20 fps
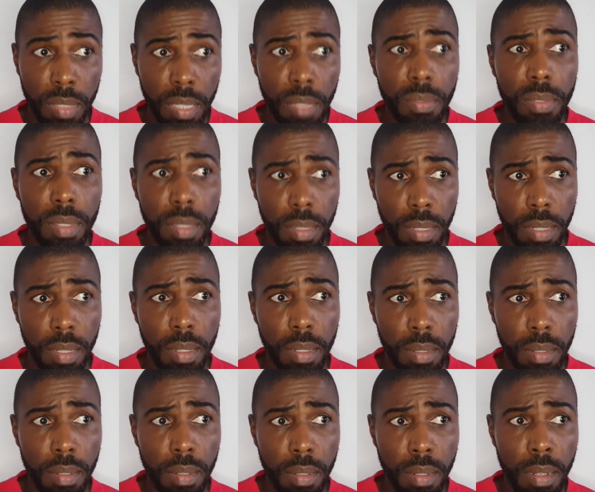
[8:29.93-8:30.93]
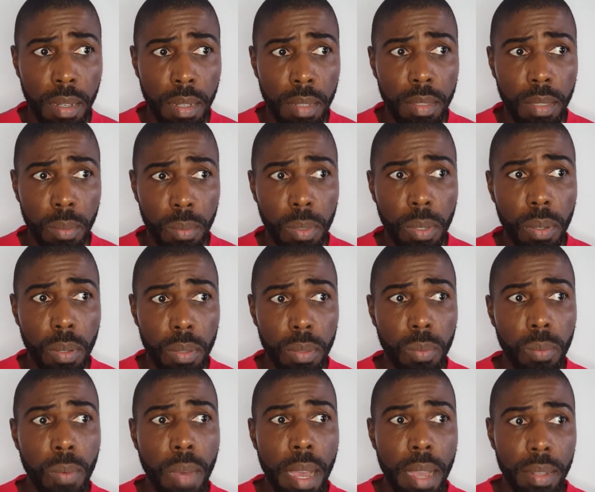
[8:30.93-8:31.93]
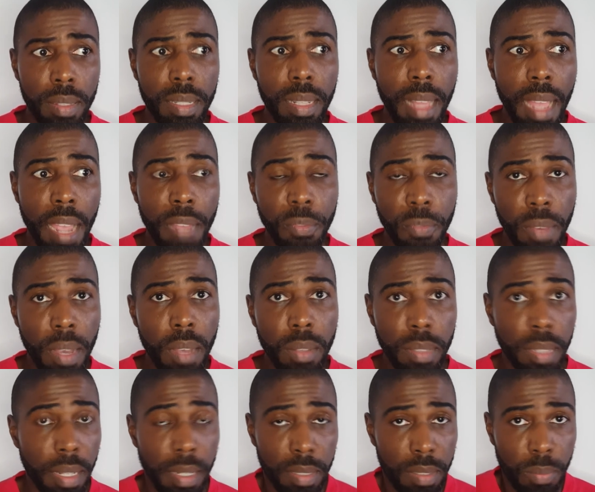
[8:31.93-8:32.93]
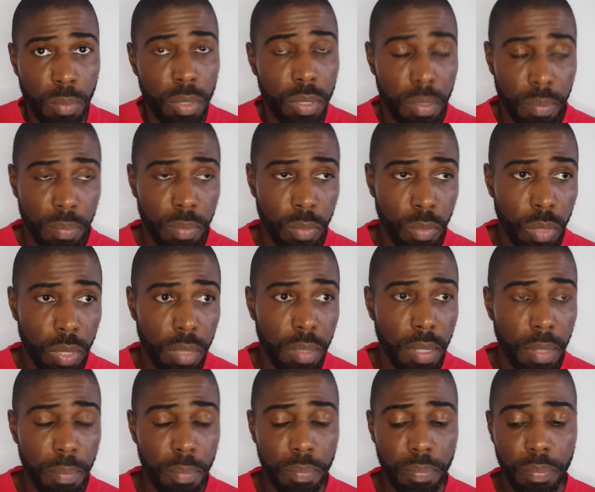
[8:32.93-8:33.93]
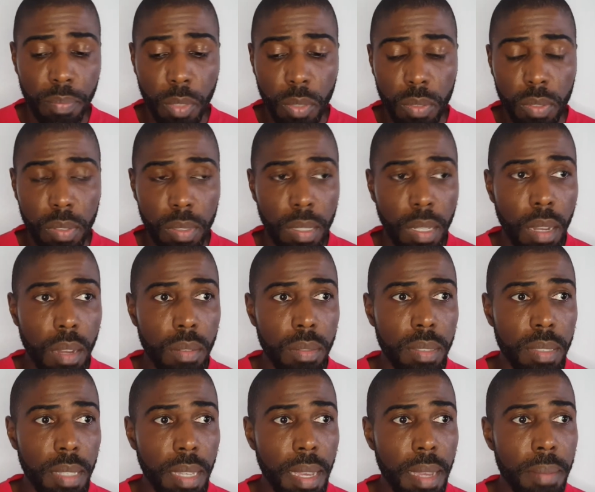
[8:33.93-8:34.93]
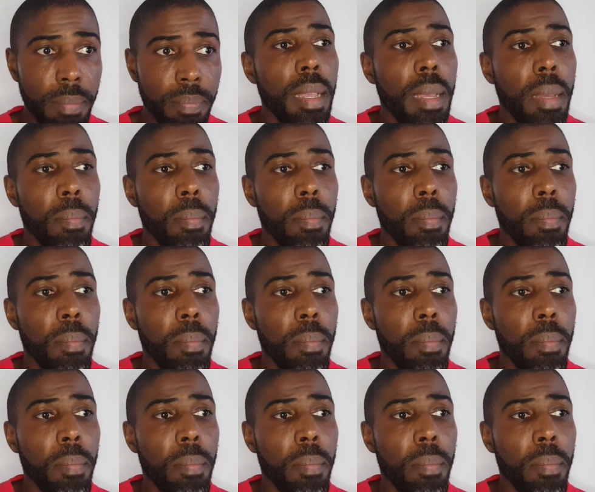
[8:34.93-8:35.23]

even the World Wildlife Fund, that is one of the most known, yeah.